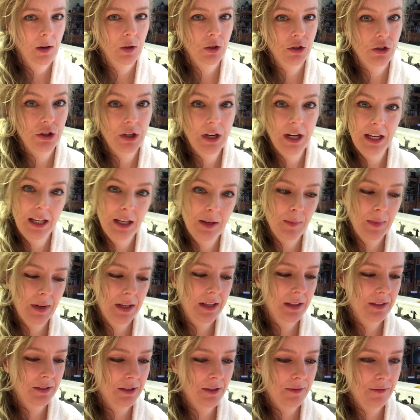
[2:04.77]
or should I get my
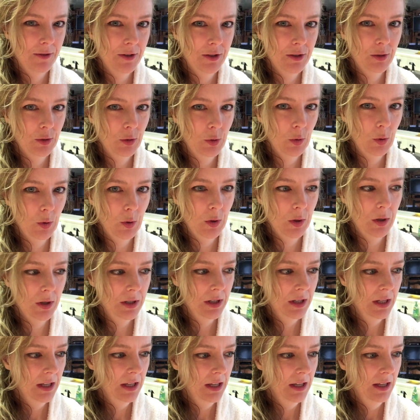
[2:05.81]
kids up for
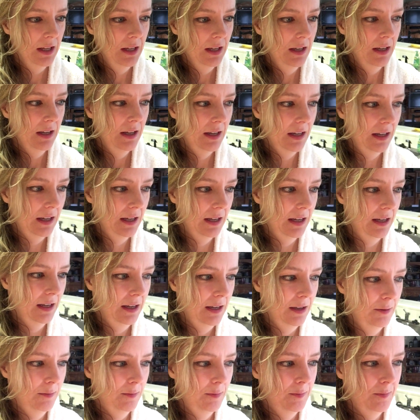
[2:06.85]
school
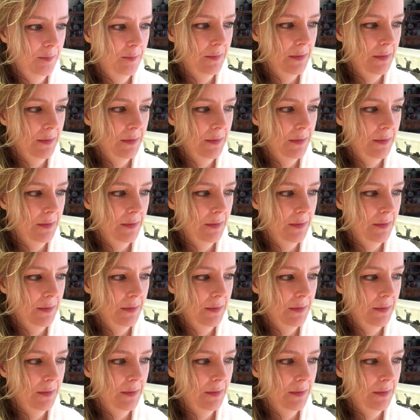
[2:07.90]
and